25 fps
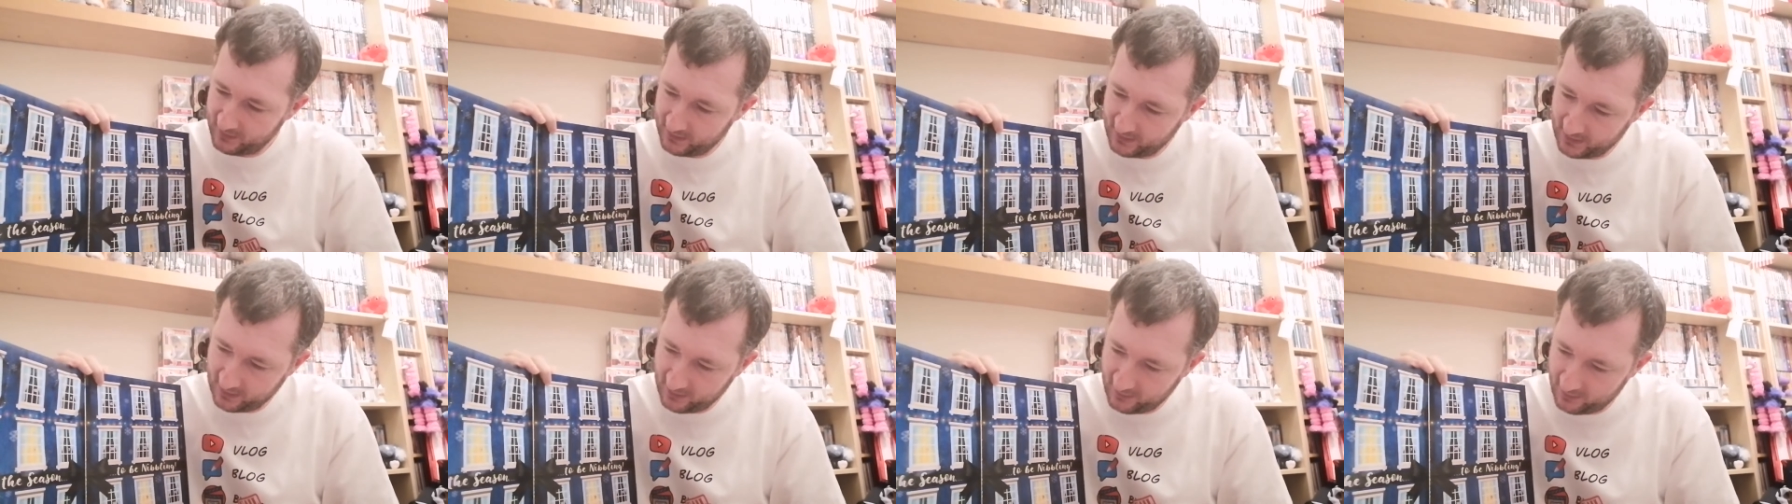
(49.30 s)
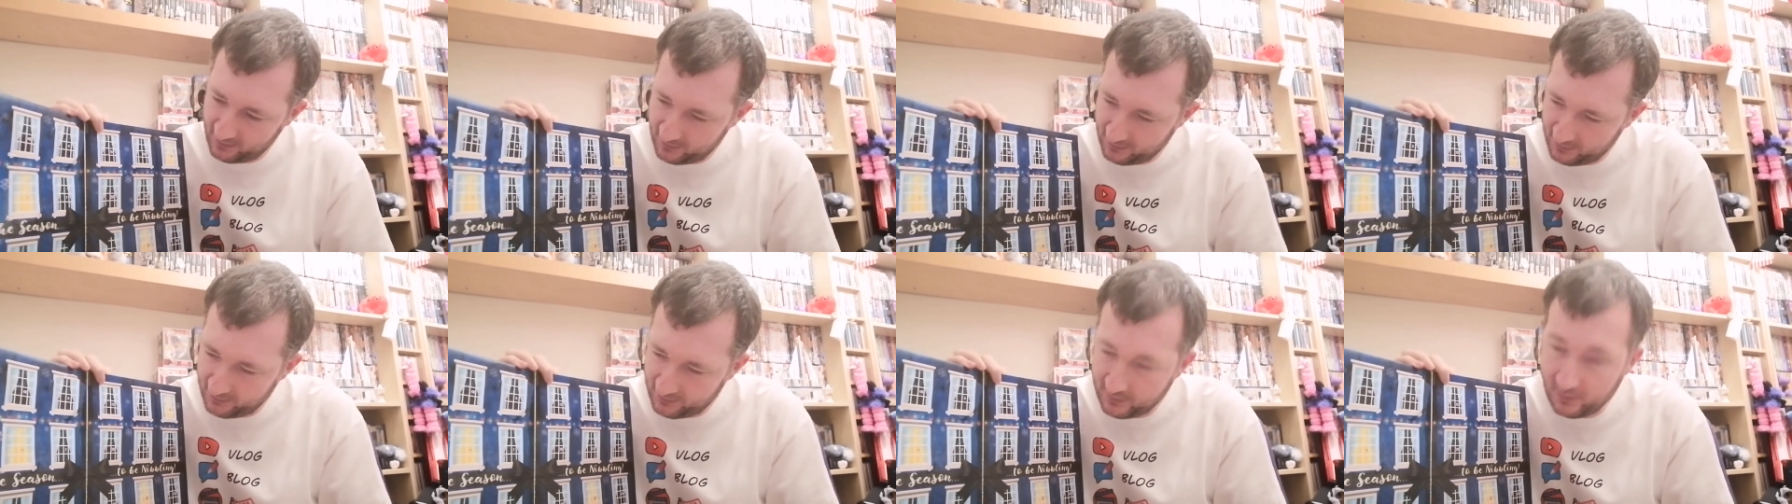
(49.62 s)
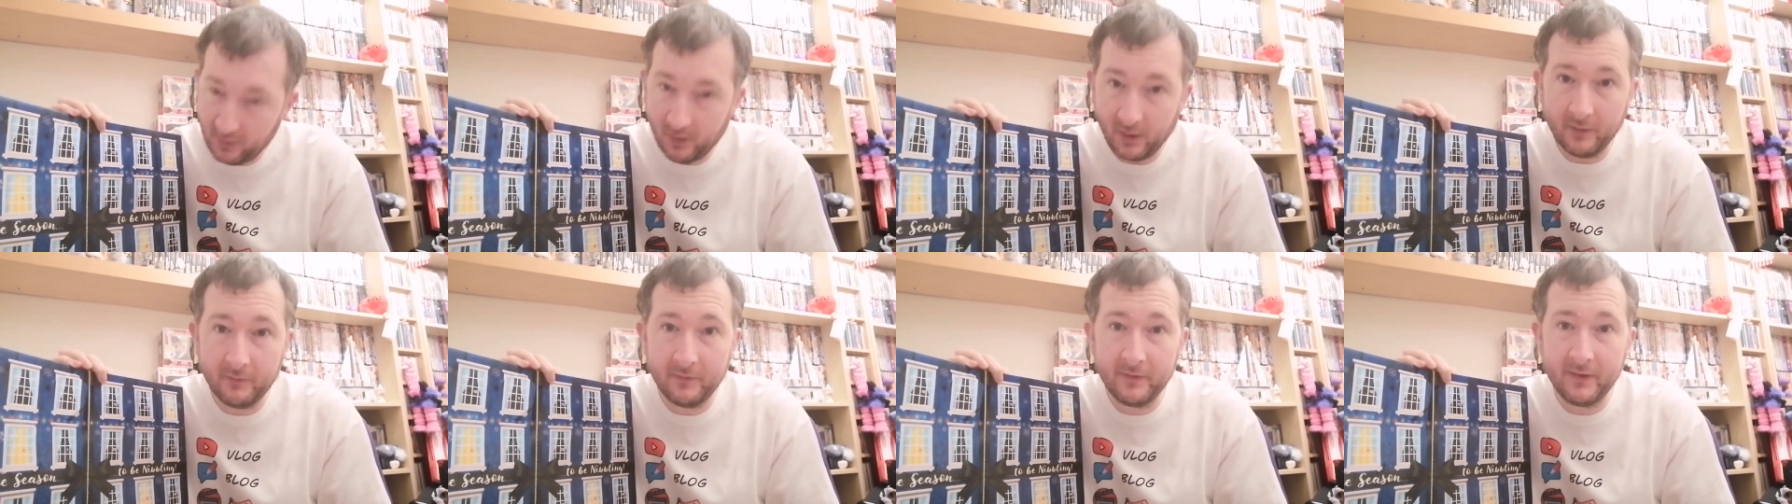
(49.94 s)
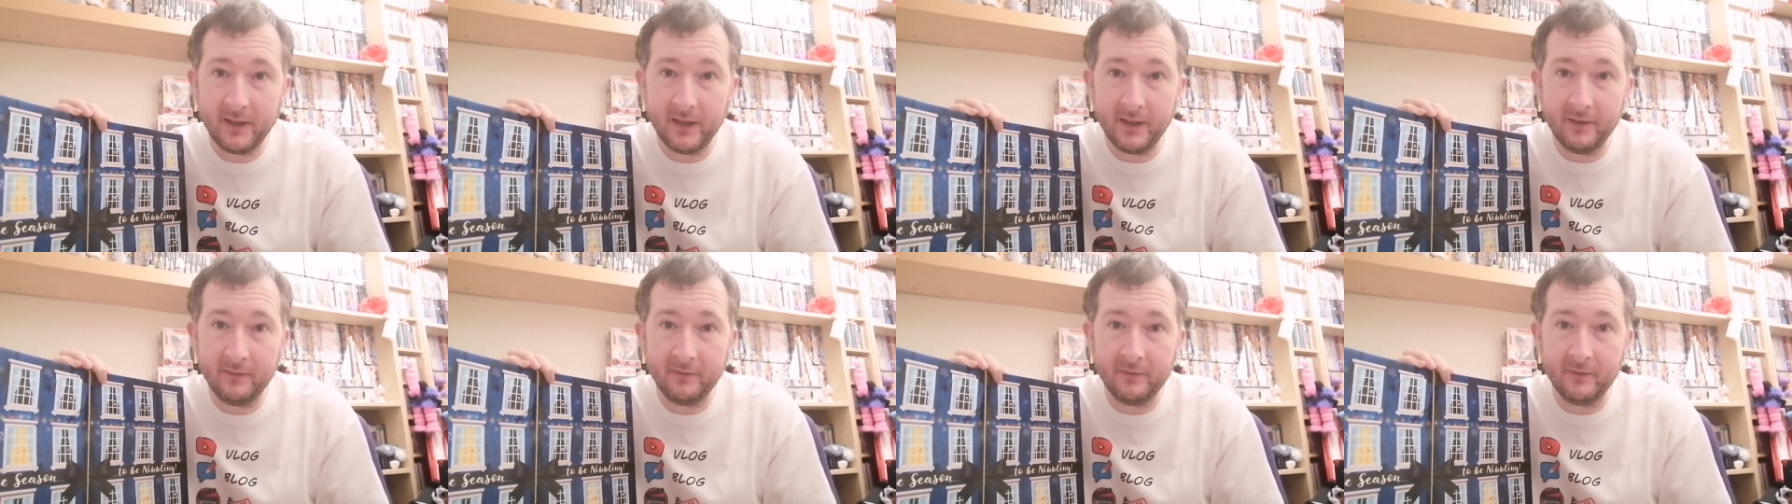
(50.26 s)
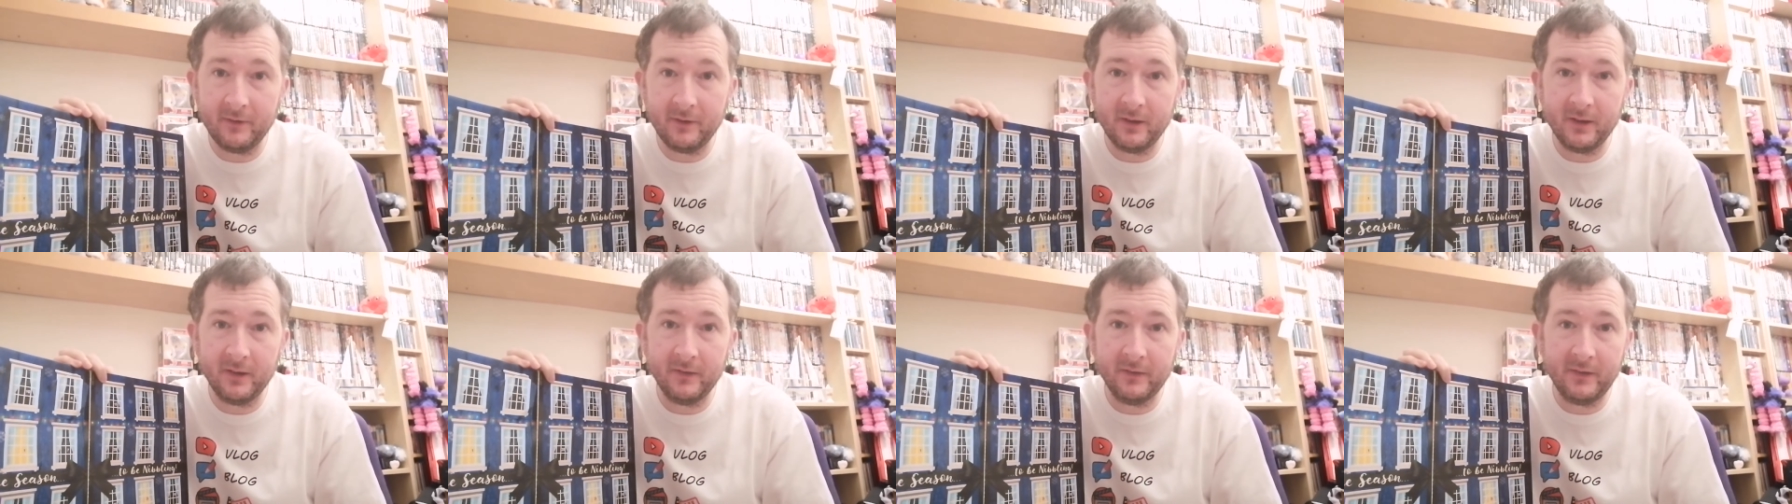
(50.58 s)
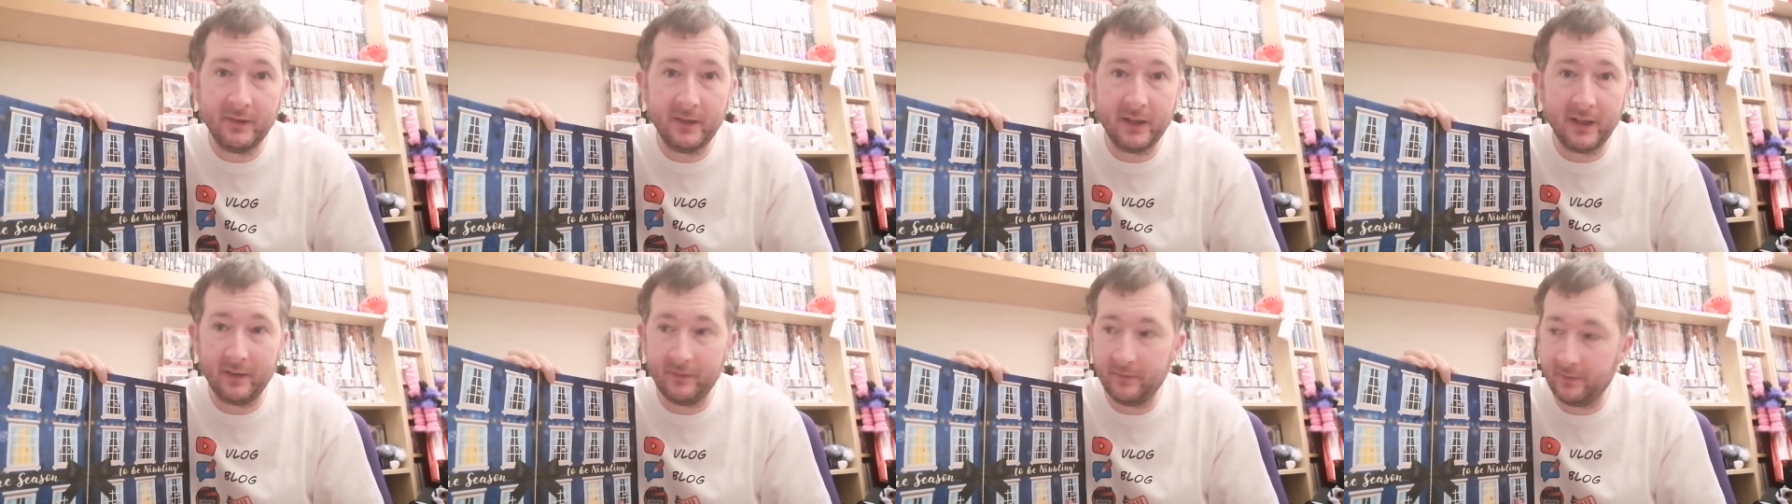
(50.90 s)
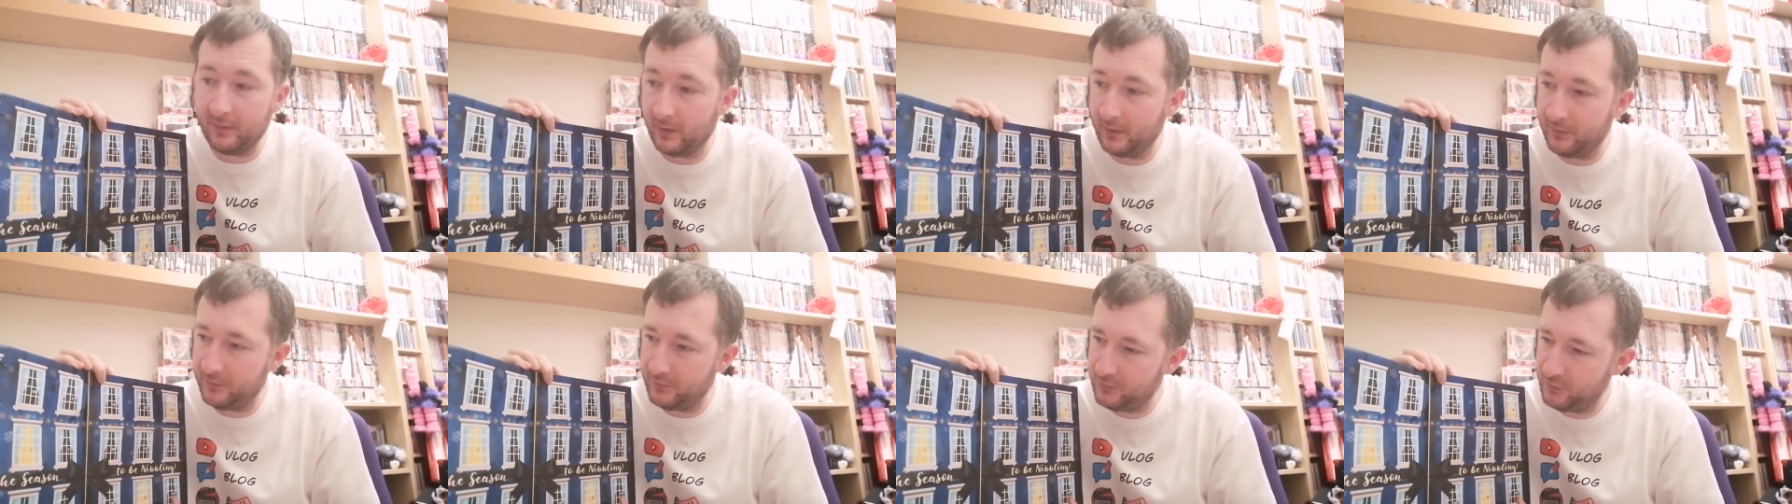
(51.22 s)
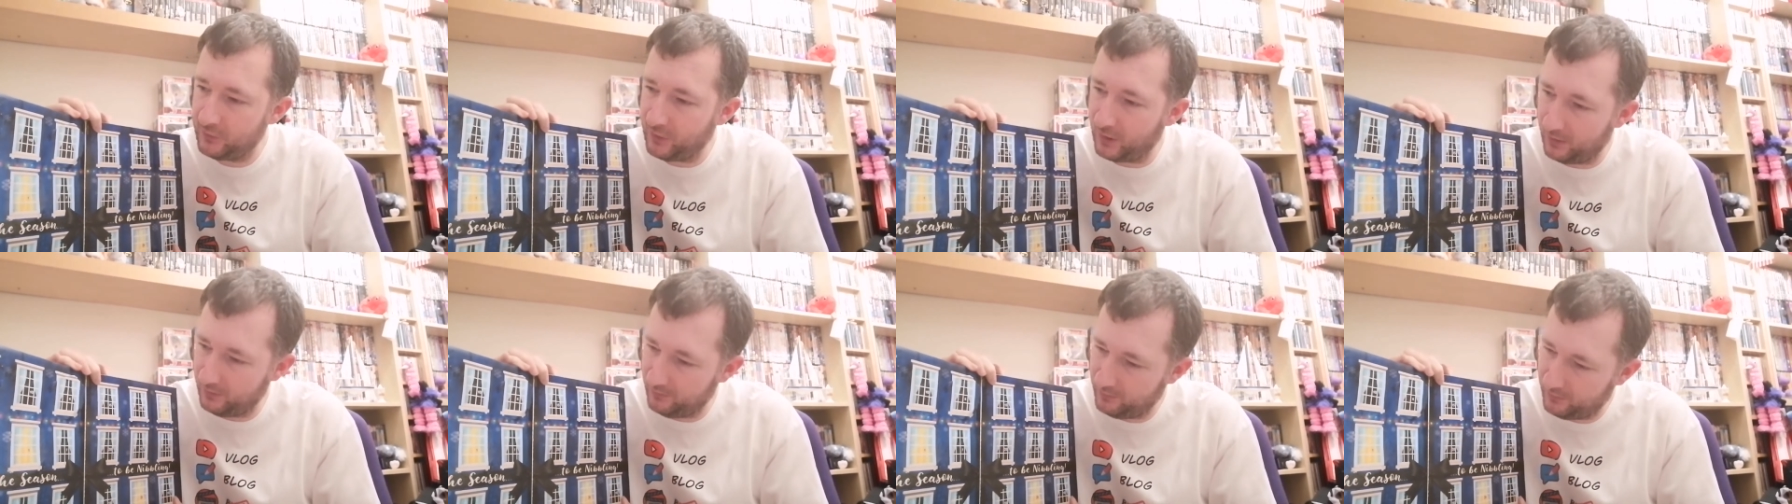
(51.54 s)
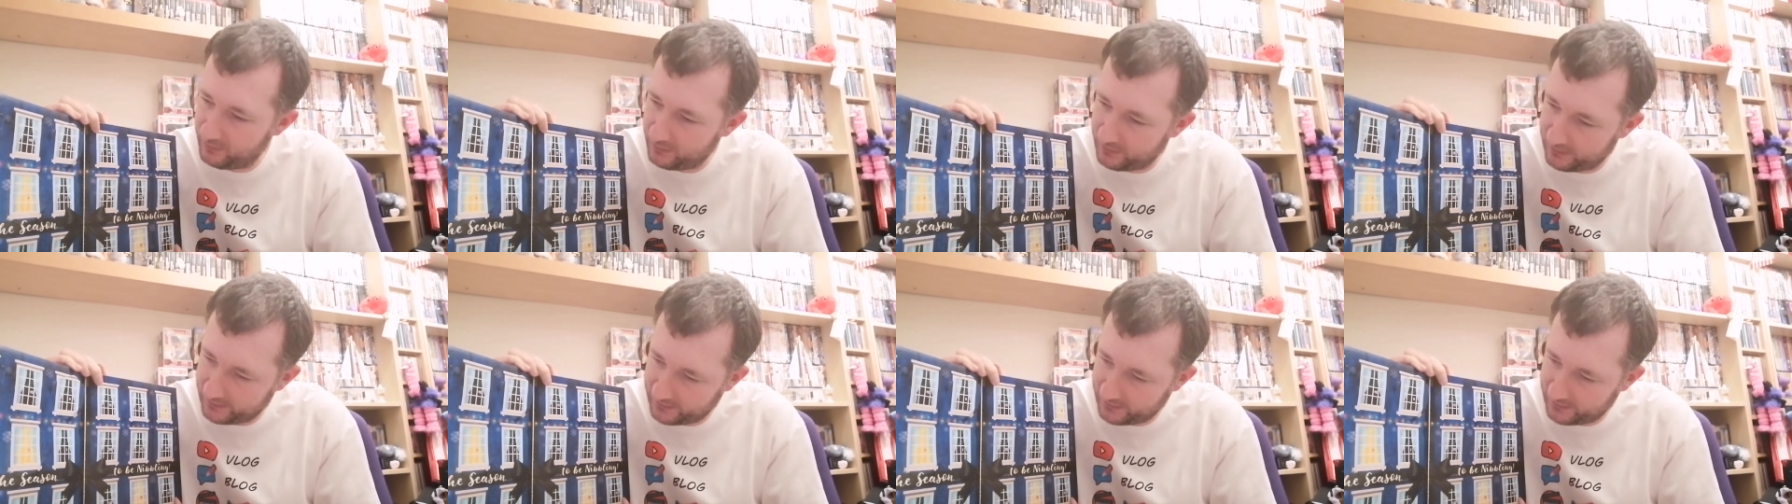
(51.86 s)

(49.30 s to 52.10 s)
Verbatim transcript: So time for day five, and day five's joke.